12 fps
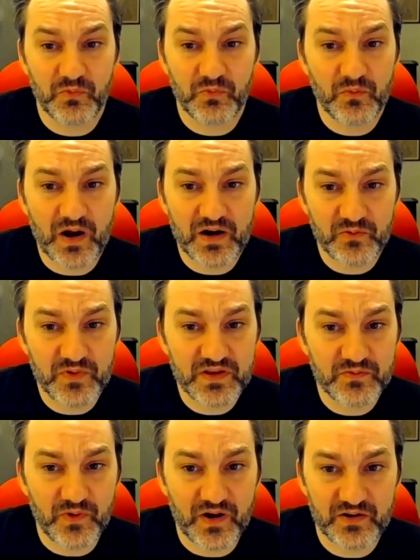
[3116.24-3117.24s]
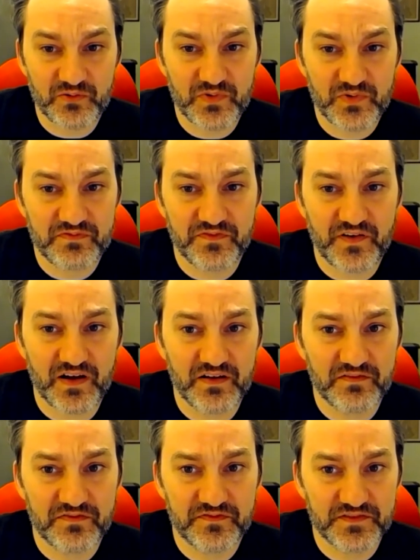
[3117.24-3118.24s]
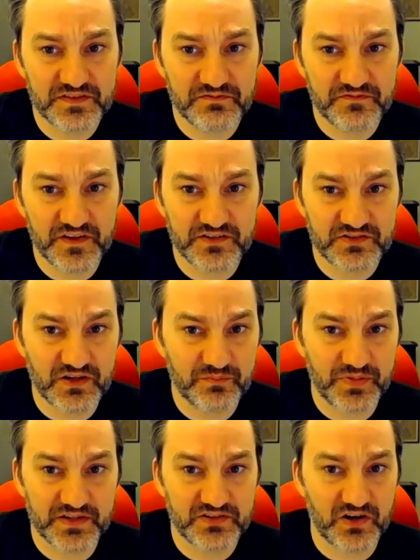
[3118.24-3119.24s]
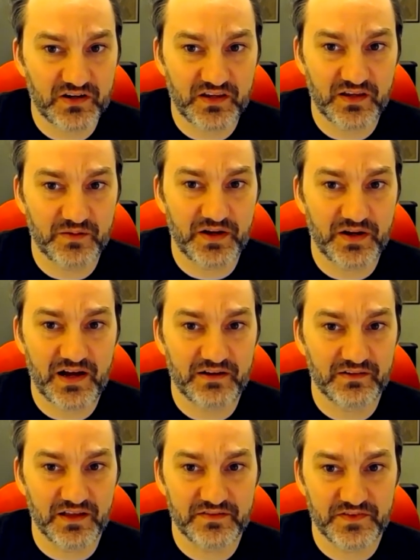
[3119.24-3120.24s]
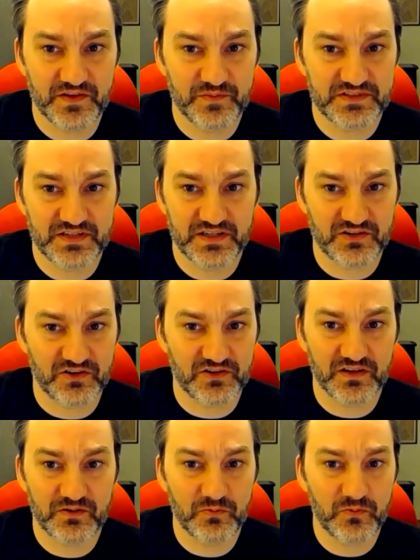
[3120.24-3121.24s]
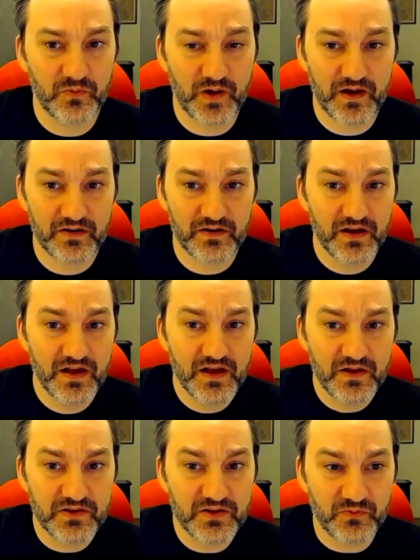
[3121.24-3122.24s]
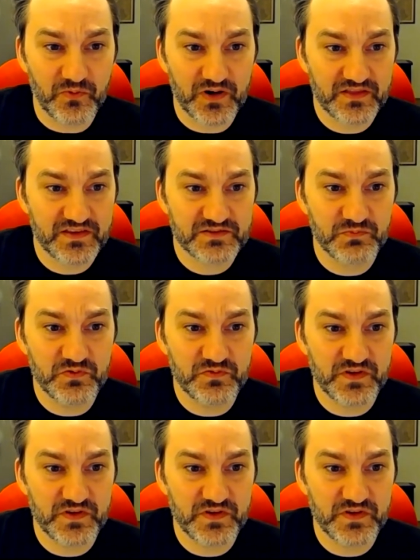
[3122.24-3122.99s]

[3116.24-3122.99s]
why don't we finish up by talking about how life imitates art? Like, what did this movie